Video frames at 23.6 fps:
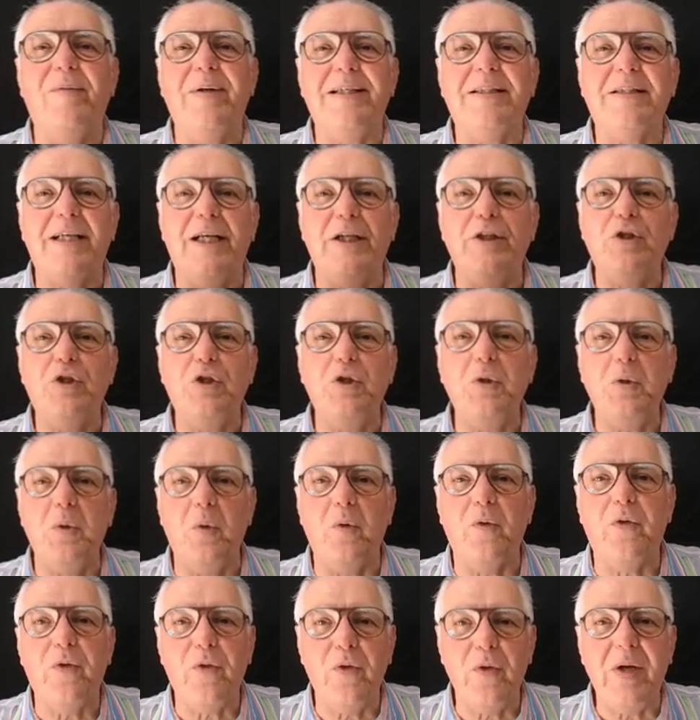let's say, two
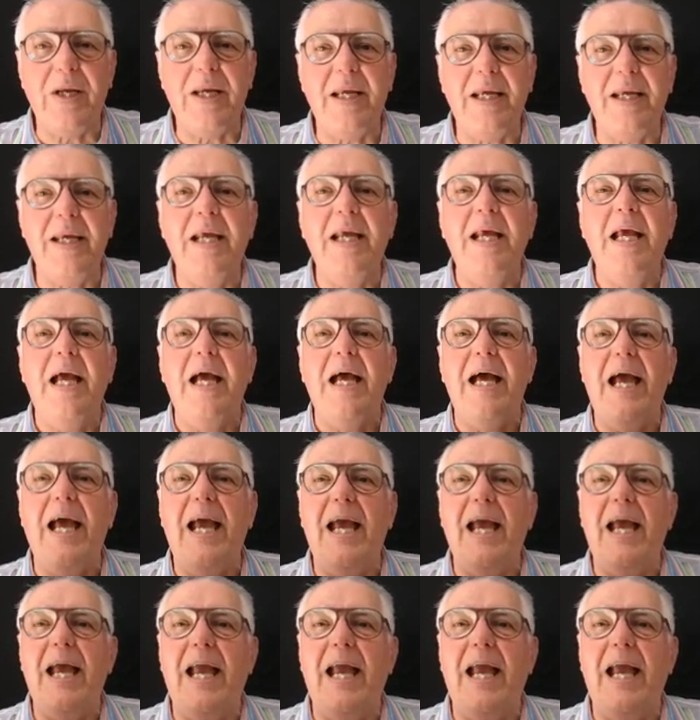or three, uh,